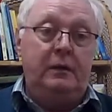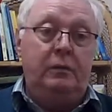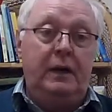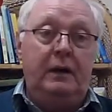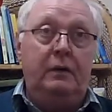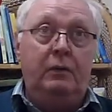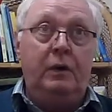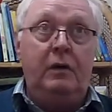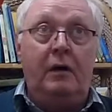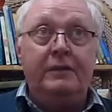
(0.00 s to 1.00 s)
Well,
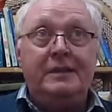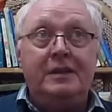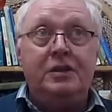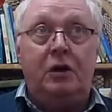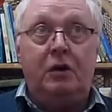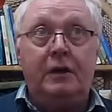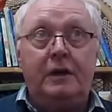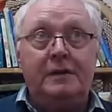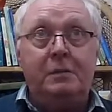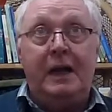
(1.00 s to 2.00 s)
we're obviously talking
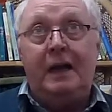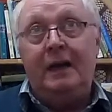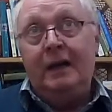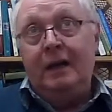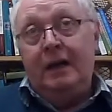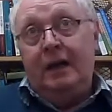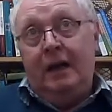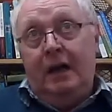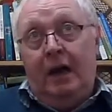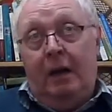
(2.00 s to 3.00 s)
as well
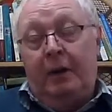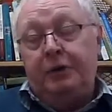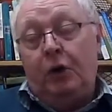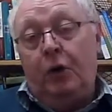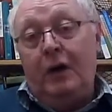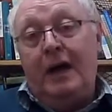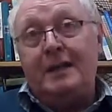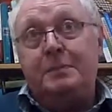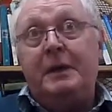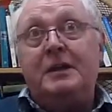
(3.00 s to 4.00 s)
about the whole
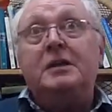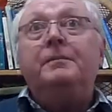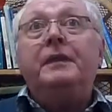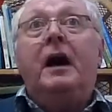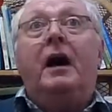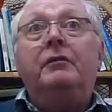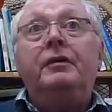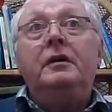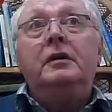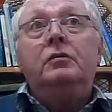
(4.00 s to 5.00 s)
aspect
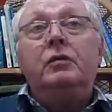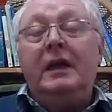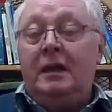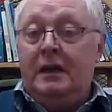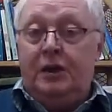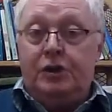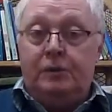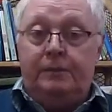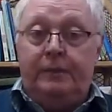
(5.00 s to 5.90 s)
of regulation.